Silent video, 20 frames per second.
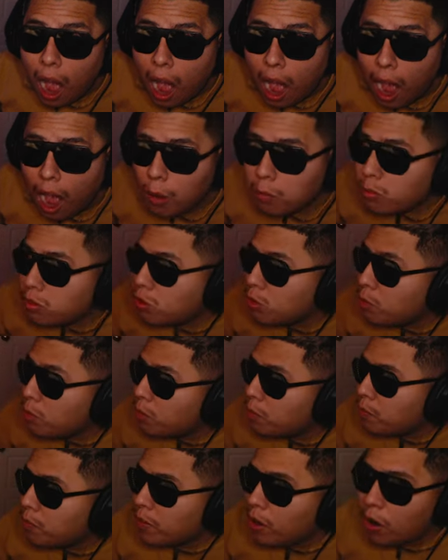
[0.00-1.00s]
I'm too,
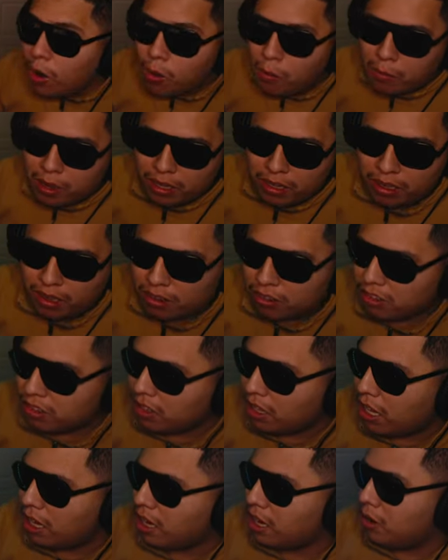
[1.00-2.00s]
oh my gosh,
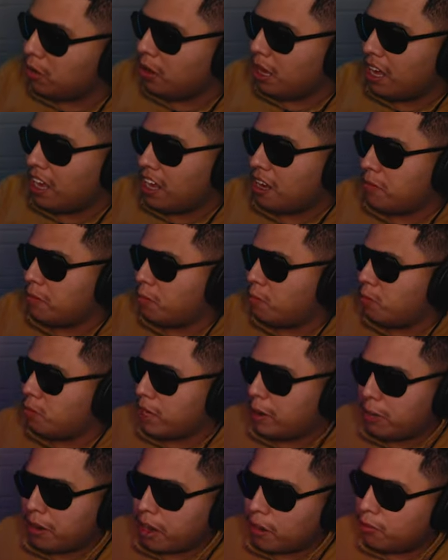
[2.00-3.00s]
I gotta, I
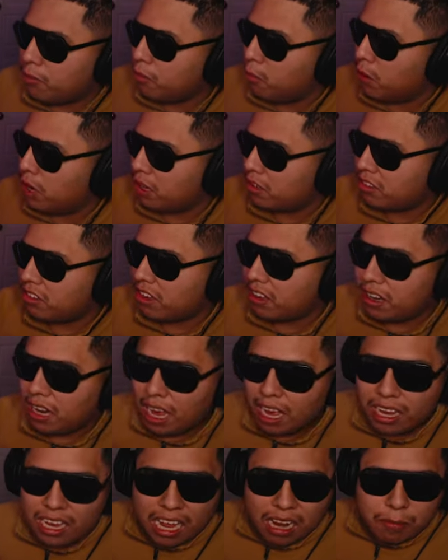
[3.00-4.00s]
gotta be careful what I said,
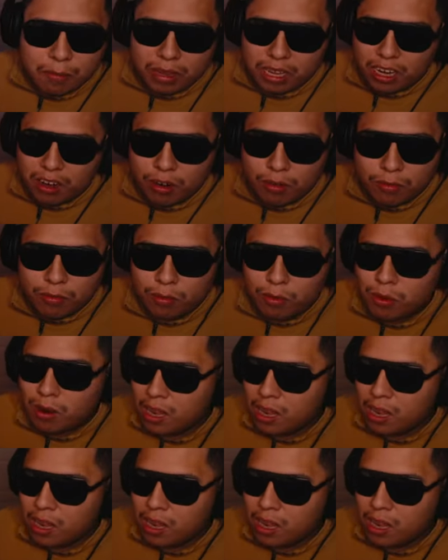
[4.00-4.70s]
I gotta be careful.